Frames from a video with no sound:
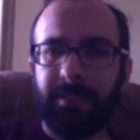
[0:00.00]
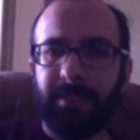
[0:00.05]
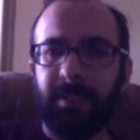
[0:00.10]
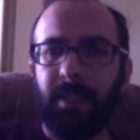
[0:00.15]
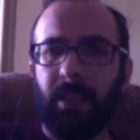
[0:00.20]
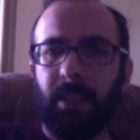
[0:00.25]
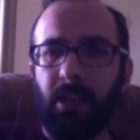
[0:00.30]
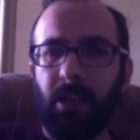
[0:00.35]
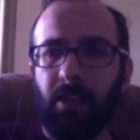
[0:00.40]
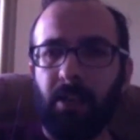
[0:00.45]

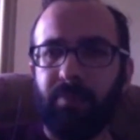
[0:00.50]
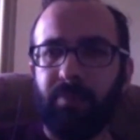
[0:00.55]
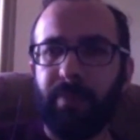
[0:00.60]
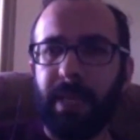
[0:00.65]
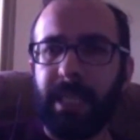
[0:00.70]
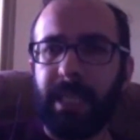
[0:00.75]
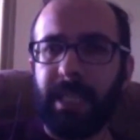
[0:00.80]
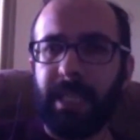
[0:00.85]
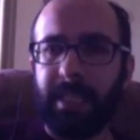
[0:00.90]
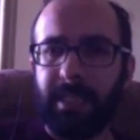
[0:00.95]
of
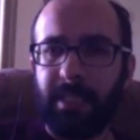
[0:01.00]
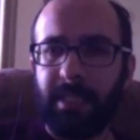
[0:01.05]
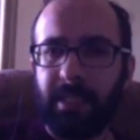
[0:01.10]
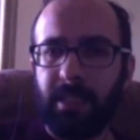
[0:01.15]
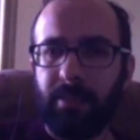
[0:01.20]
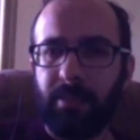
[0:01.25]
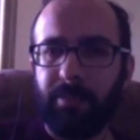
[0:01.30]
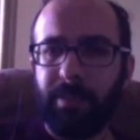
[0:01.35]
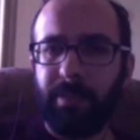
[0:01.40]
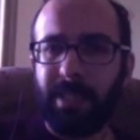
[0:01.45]

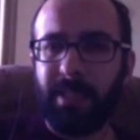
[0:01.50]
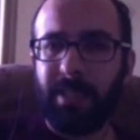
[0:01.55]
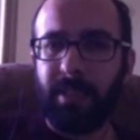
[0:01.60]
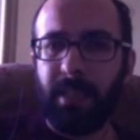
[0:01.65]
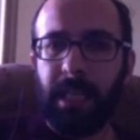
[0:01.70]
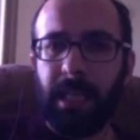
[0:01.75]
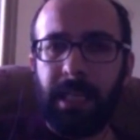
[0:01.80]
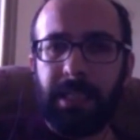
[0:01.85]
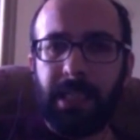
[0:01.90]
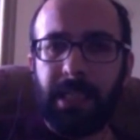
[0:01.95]
mechanisms
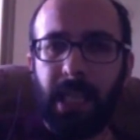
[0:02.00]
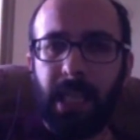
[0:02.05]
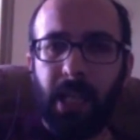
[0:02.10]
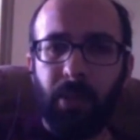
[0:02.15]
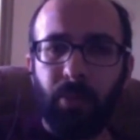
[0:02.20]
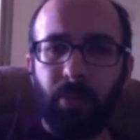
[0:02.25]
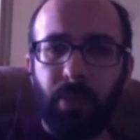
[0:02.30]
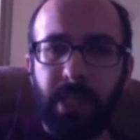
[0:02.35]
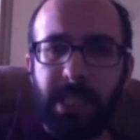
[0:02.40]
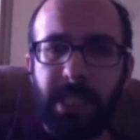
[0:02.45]
that are
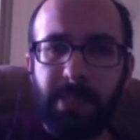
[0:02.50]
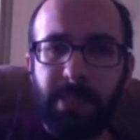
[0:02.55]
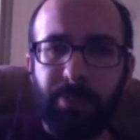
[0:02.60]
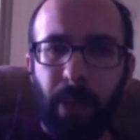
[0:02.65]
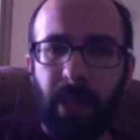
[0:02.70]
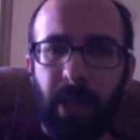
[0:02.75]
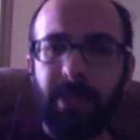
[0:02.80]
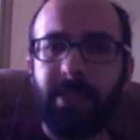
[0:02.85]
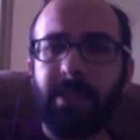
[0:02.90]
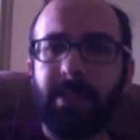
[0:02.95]

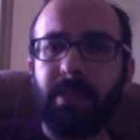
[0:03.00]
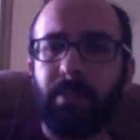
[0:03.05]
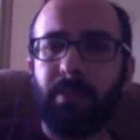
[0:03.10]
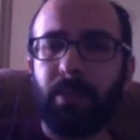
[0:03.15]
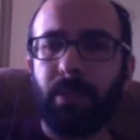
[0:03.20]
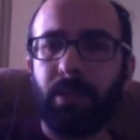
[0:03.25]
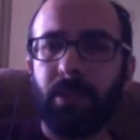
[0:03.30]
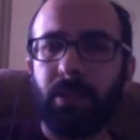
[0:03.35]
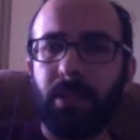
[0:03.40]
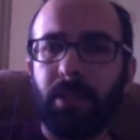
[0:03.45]
responsible